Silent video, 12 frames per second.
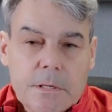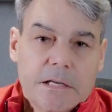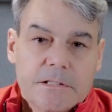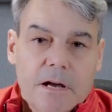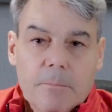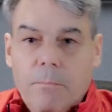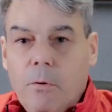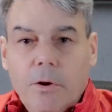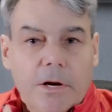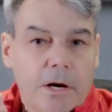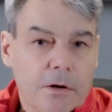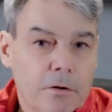As I
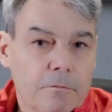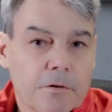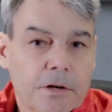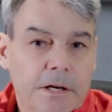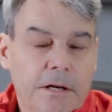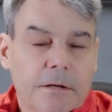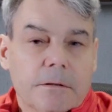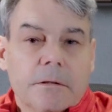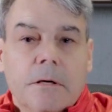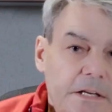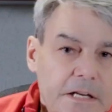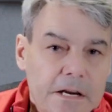point out over here,
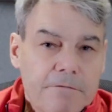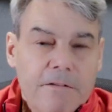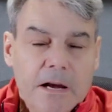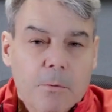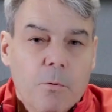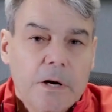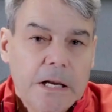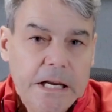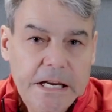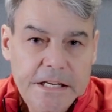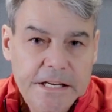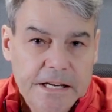identifying what an
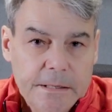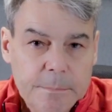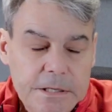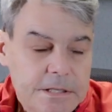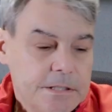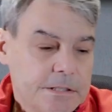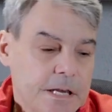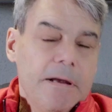end dam is,